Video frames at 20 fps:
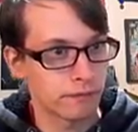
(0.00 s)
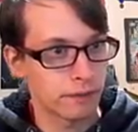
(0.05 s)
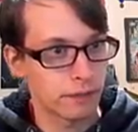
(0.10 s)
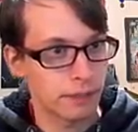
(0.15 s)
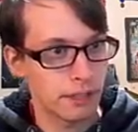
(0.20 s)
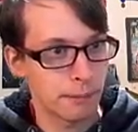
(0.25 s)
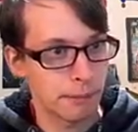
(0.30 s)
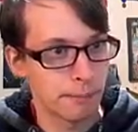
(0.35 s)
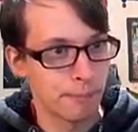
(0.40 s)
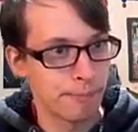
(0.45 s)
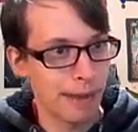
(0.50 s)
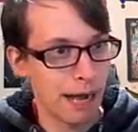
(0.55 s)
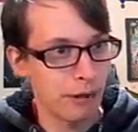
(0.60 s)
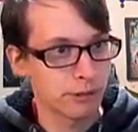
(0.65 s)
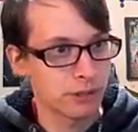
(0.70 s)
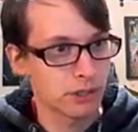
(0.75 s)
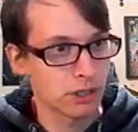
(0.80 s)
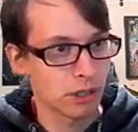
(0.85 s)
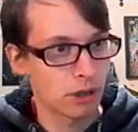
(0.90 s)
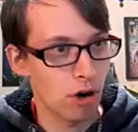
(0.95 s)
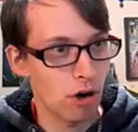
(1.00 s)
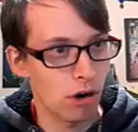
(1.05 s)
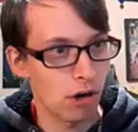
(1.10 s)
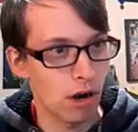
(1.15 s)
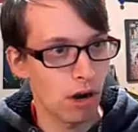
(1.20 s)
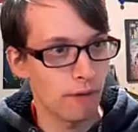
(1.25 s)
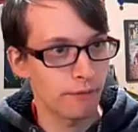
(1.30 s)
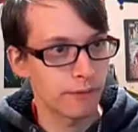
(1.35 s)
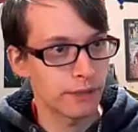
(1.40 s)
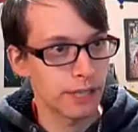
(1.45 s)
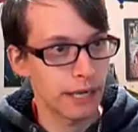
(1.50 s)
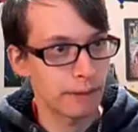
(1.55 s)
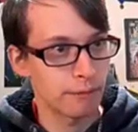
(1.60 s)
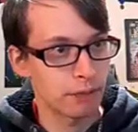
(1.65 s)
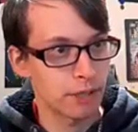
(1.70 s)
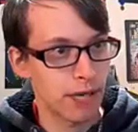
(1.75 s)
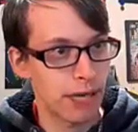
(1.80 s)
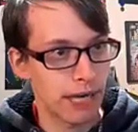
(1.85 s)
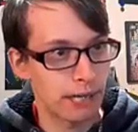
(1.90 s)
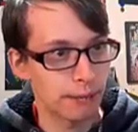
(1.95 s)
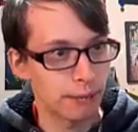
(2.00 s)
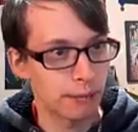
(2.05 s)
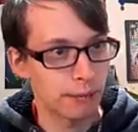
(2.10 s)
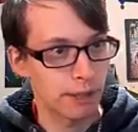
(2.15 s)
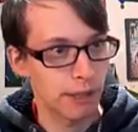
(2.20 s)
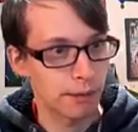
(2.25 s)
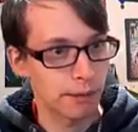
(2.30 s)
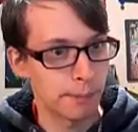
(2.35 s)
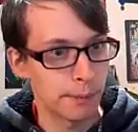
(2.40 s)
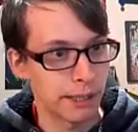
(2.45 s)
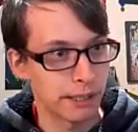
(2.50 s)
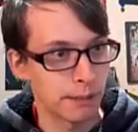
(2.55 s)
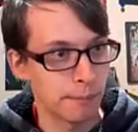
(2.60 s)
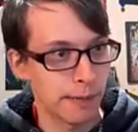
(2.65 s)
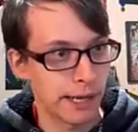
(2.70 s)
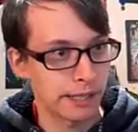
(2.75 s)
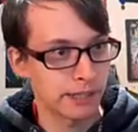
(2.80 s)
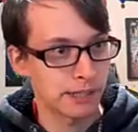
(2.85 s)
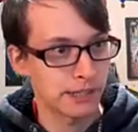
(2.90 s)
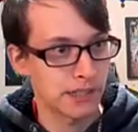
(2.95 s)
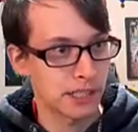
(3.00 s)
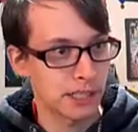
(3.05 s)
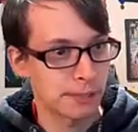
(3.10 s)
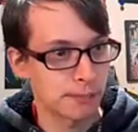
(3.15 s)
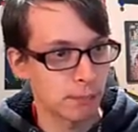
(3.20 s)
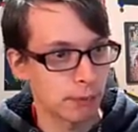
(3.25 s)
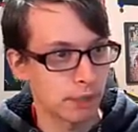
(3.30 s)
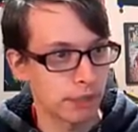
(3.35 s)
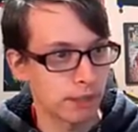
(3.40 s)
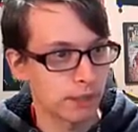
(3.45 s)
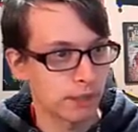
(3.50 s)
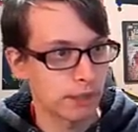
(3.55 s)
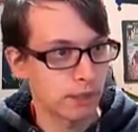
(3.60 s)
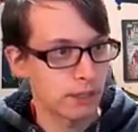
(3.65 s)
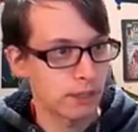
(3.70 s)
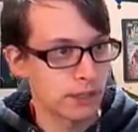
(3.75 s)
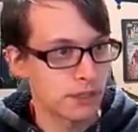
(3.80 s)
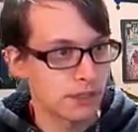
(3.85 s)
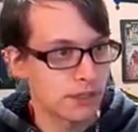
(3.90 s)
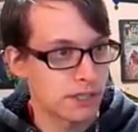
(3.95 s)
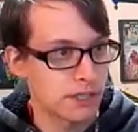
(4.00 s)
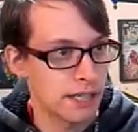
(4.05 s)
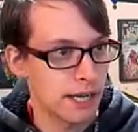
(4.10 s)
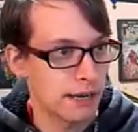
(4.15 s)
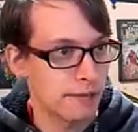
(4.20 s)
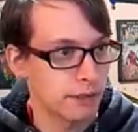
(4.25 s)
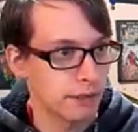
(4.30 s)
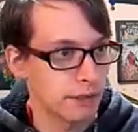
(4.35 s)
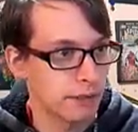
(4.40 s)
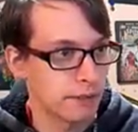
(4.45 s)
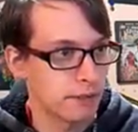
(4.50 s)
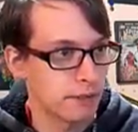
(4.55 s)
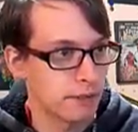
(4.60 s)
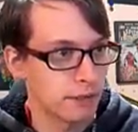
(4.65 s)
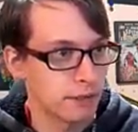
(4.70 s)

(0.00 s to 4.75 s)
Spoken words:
We're bouncing the car off the damn track. You know, we're picking up back to 6.7.